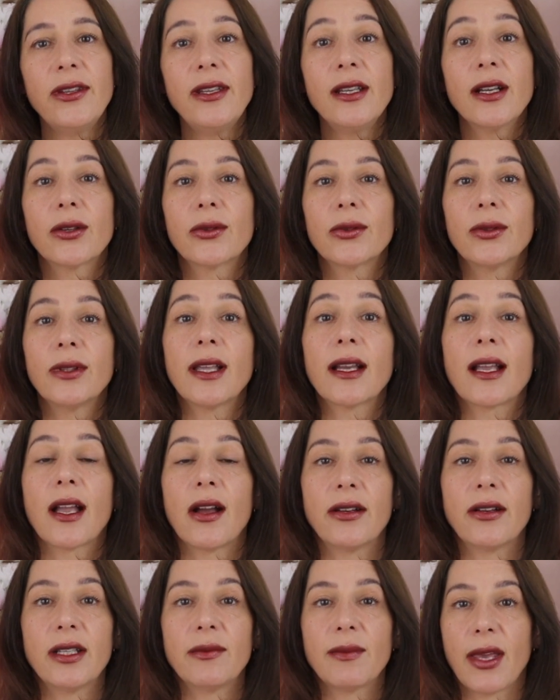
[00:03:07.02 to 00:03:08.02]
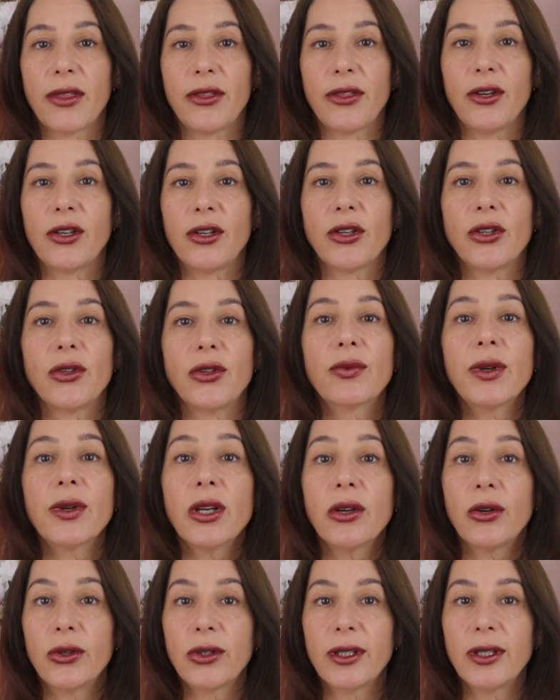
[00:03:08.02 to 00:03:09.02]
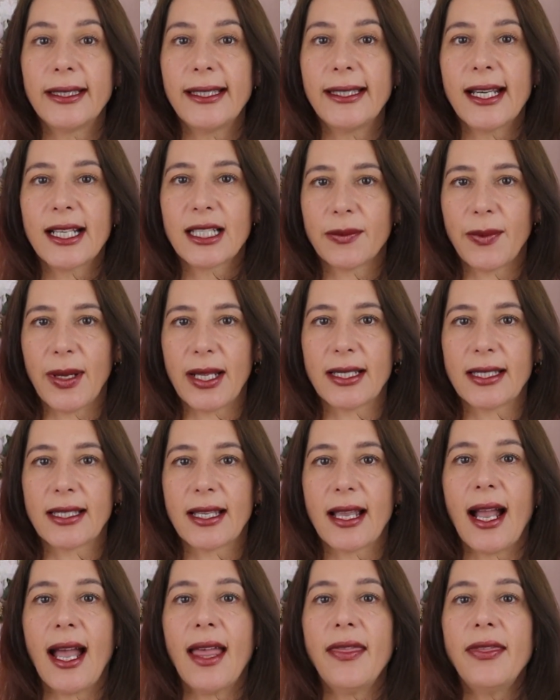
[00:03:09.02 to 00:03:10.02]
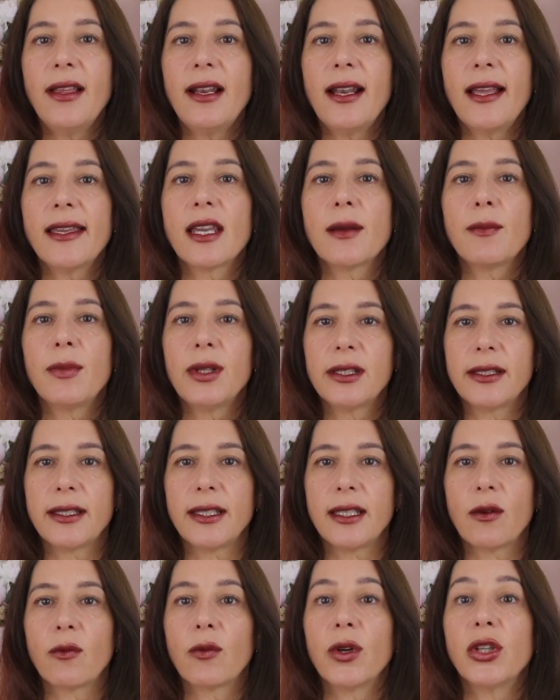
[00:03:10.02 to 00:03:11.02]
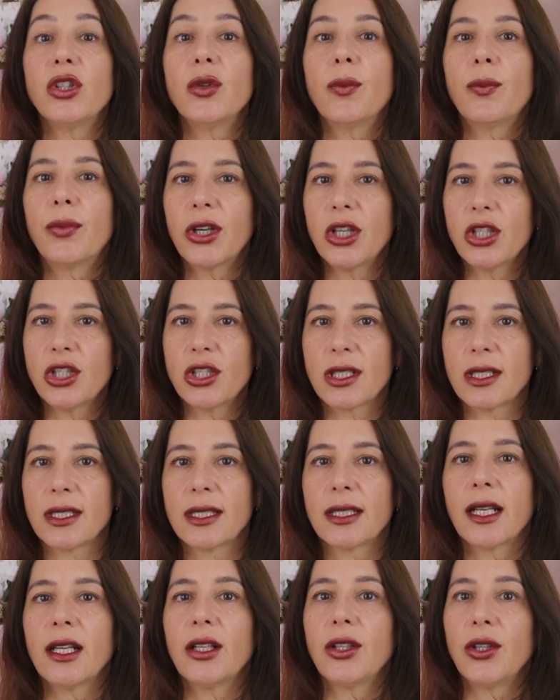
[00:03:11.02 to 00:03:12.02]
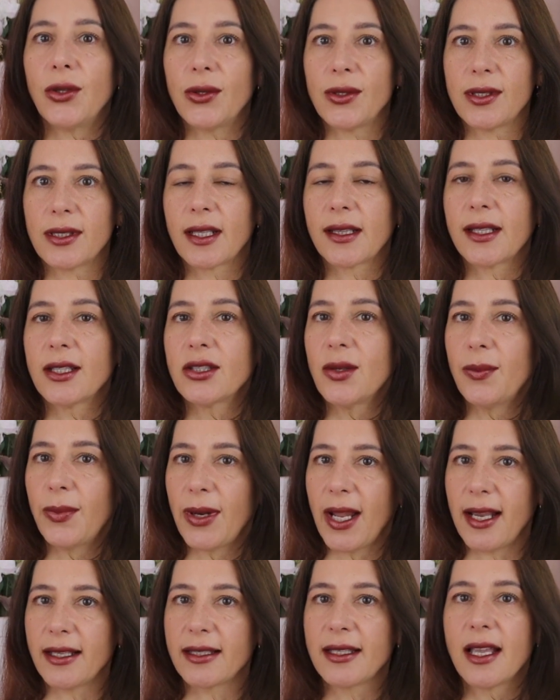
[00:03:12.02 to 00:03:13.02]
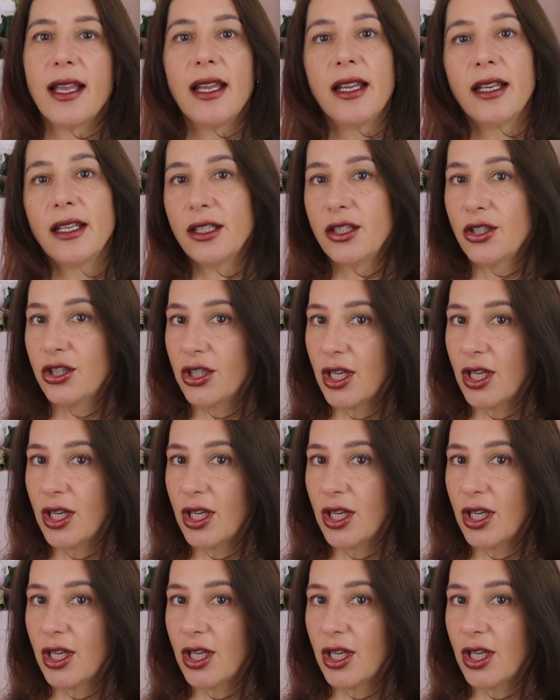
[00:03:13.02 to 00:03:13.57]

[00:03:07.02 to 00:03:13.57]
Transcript: the accrual accounting method, you recorded the expense and the liability when you purchased and used the supplies in